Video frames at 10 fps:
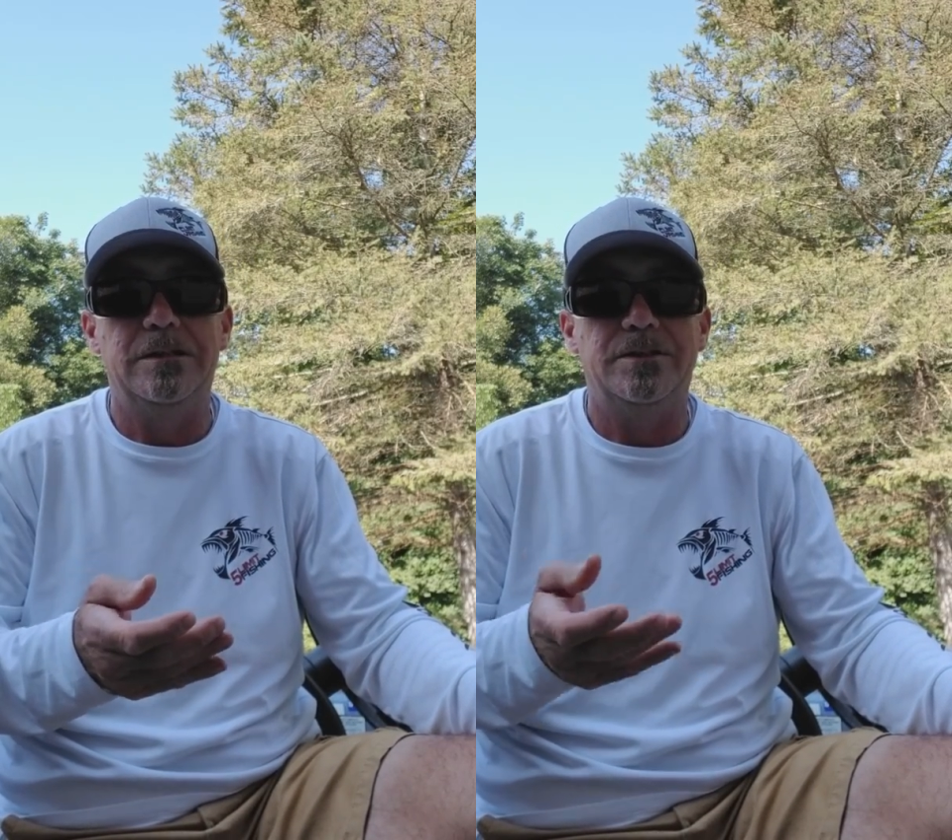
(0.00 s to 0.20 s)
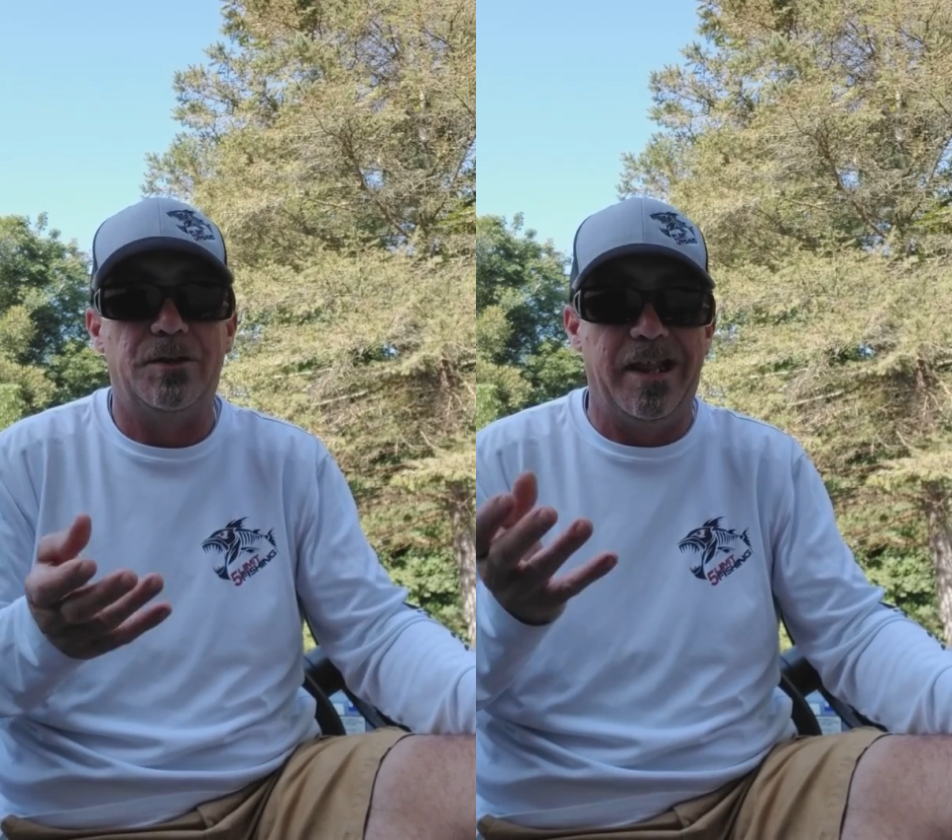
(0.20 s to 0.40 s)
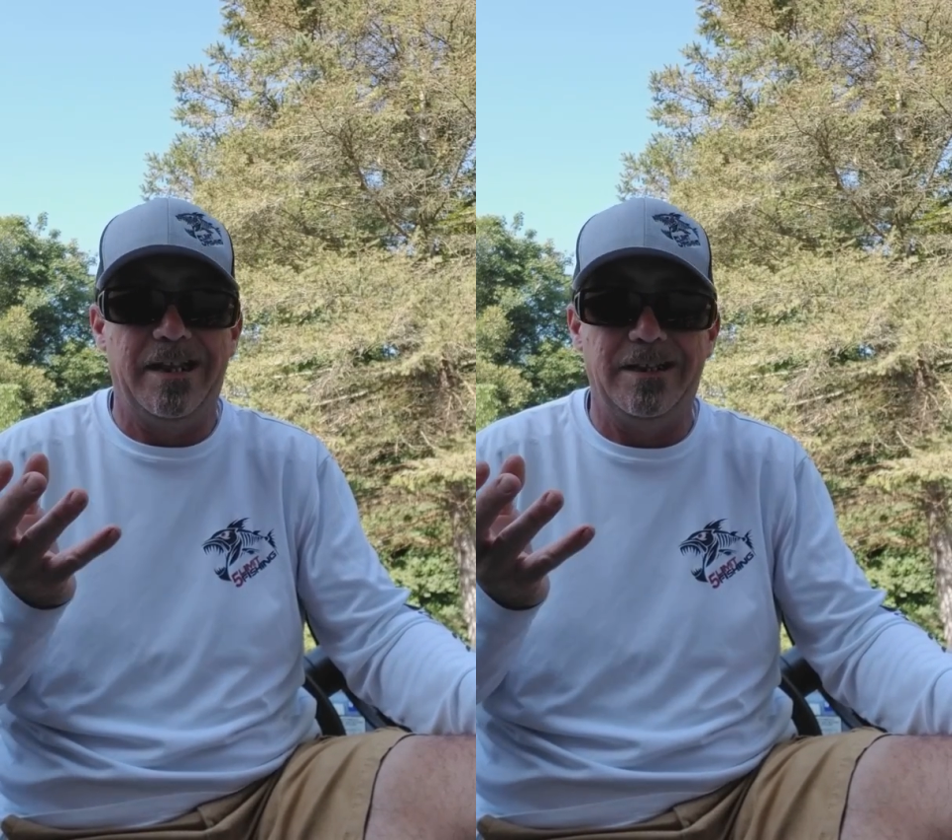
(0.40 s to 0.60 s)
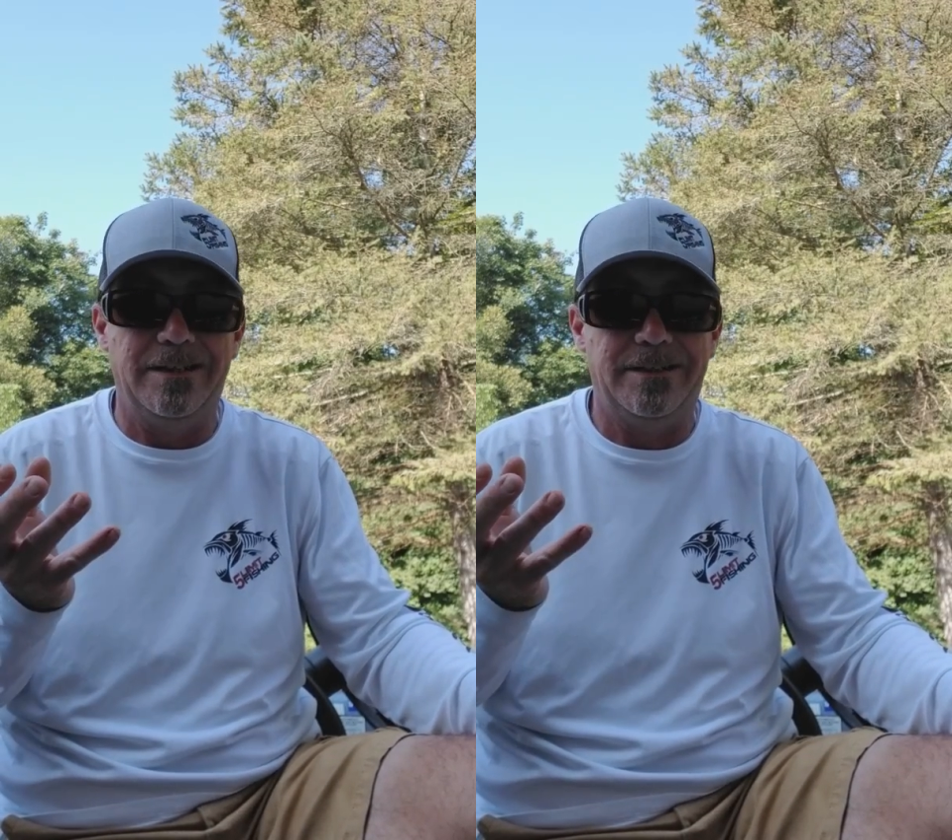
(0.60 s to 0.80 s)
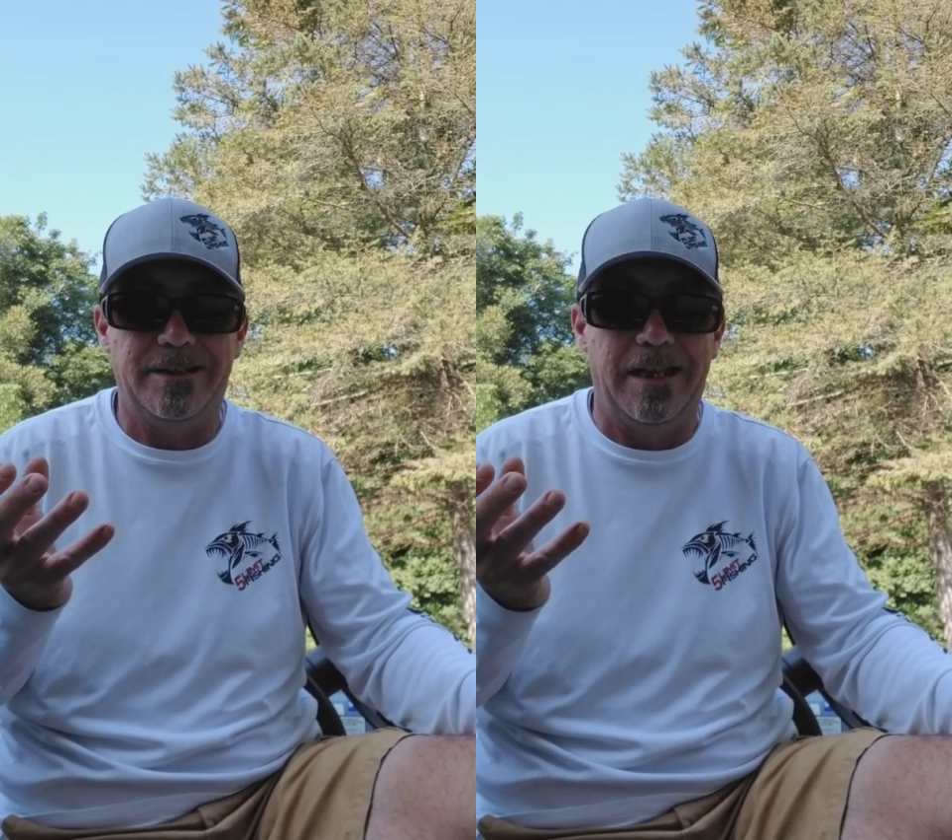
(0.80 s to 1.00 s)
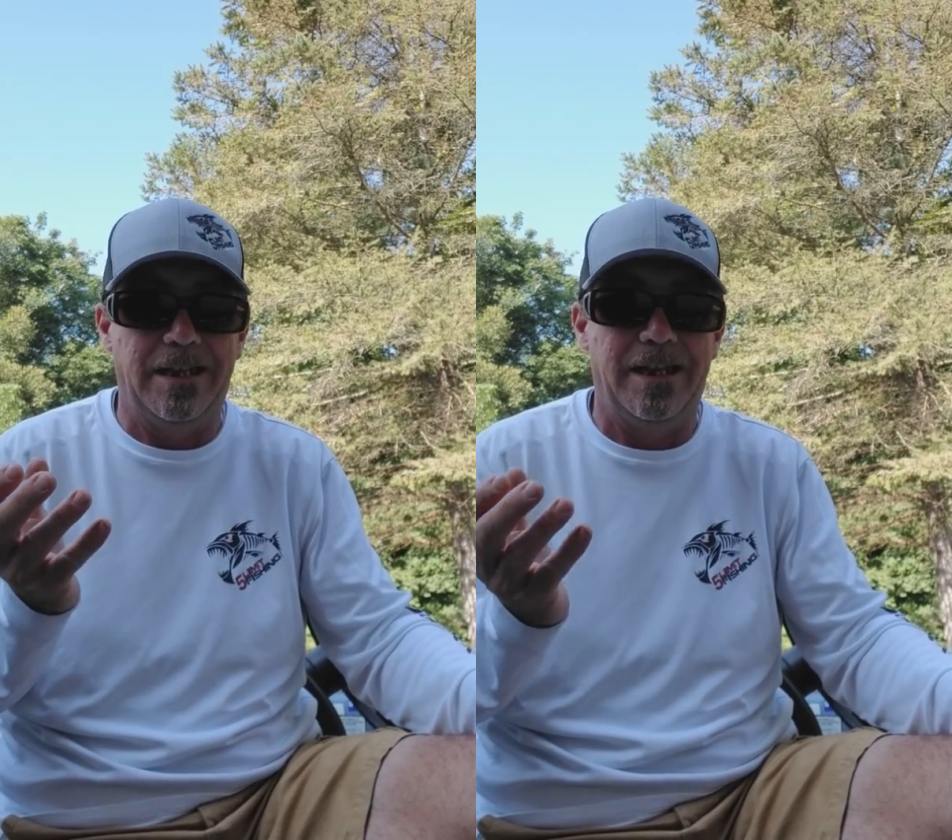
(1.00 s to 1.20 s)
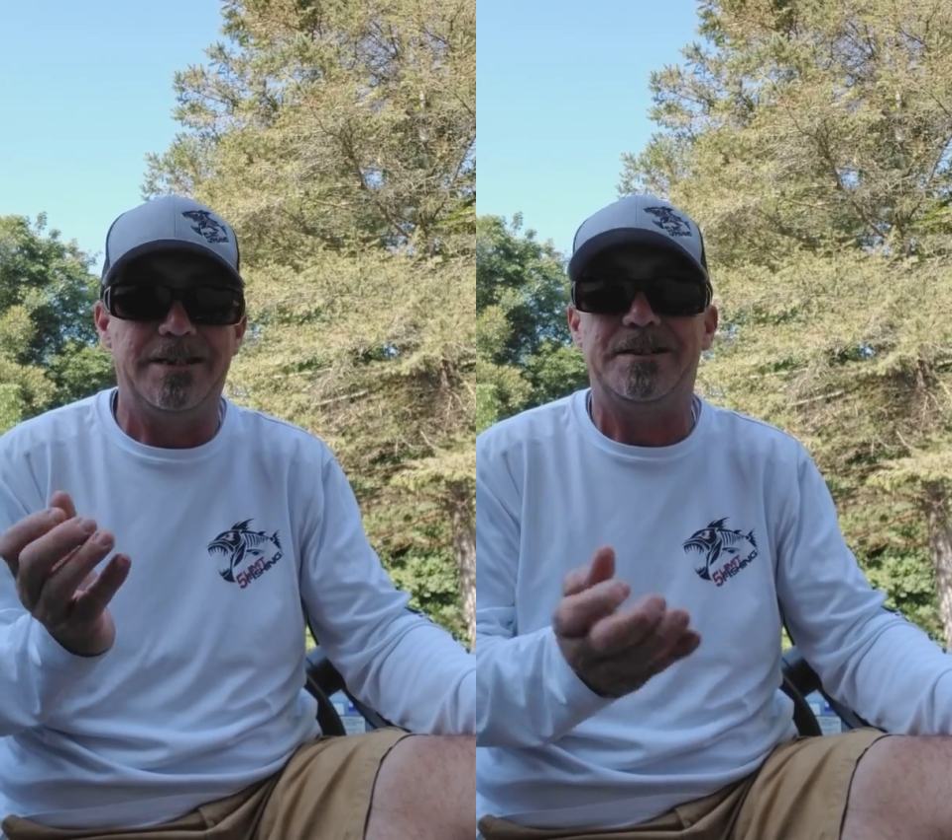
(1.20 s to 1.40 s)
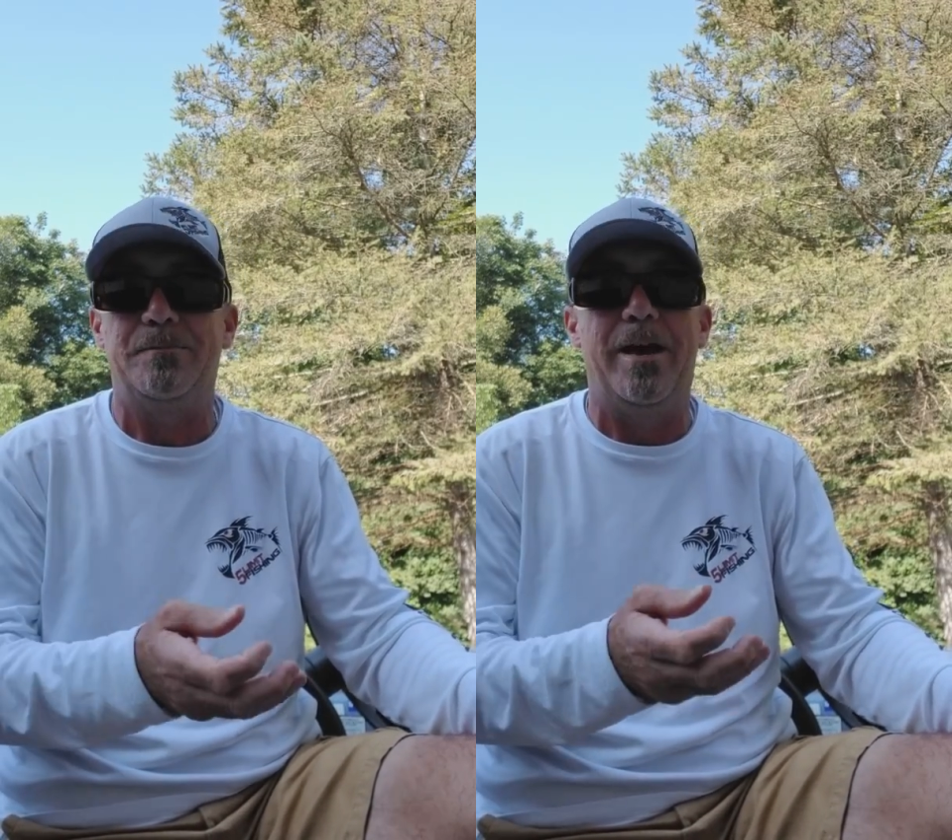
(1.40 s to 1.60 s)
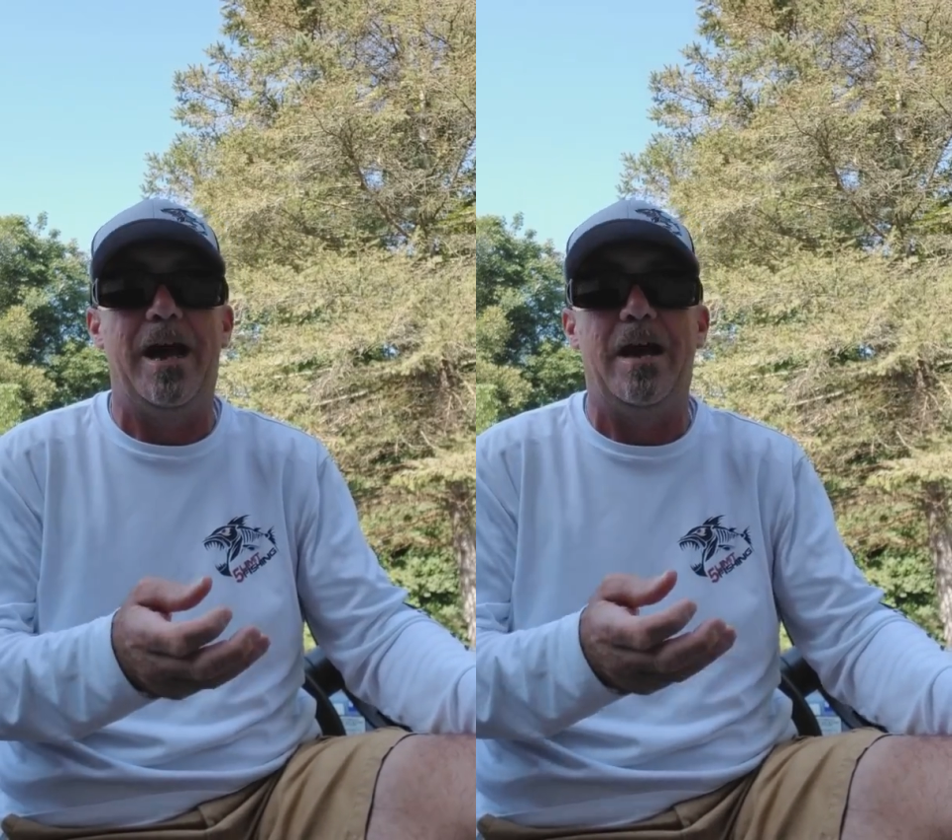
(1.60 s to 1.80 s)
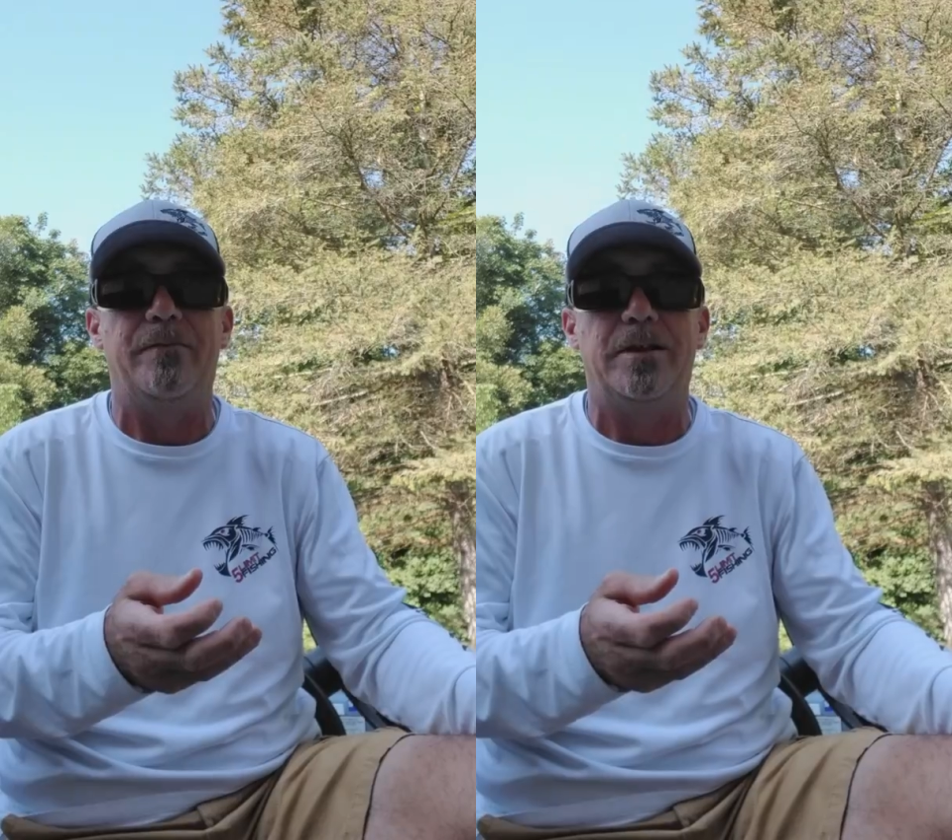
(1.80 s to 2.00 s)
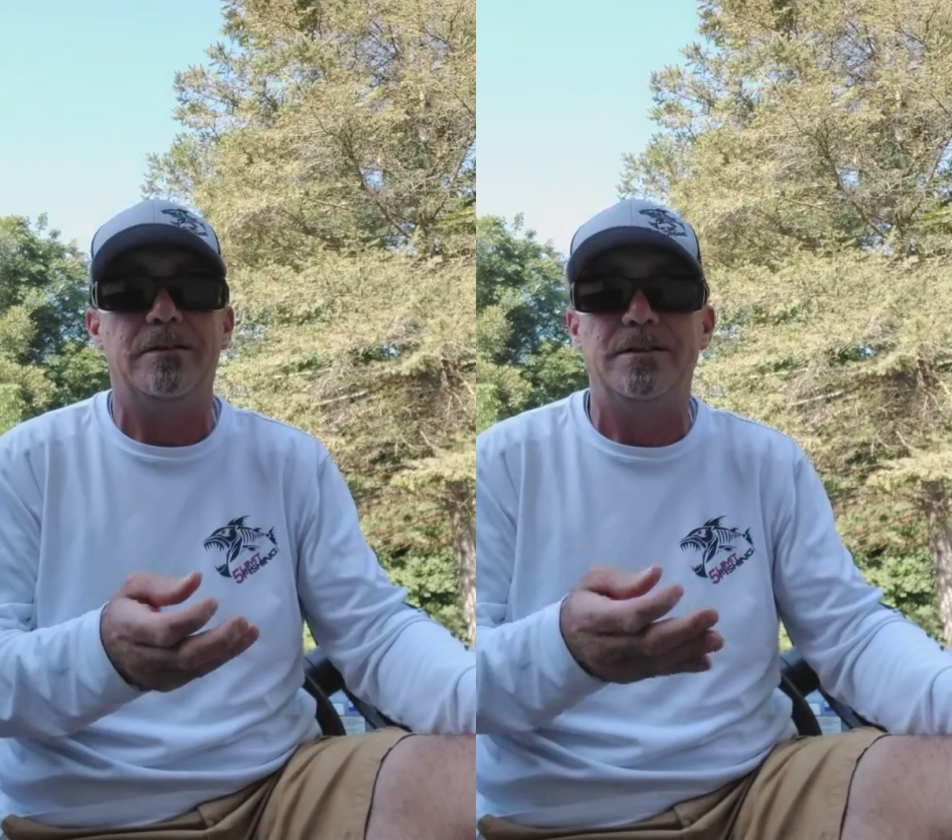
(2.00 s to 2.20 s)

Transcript: So it lets them have it.